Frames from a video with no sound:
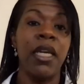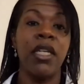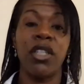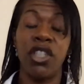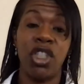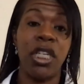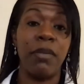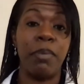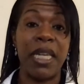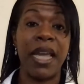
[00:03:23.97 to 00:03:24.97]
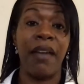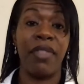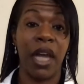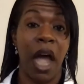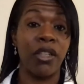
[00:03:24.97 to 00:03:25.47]
to the GDP of the
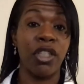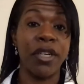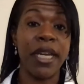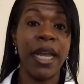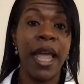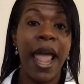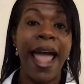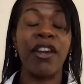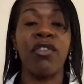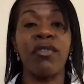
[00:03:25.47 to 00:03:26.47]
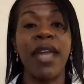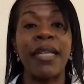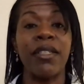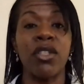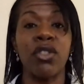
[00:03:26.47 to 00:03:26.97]
country and
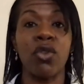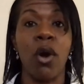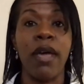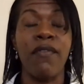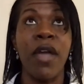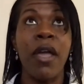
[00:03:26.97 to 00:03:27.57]
creates a sort of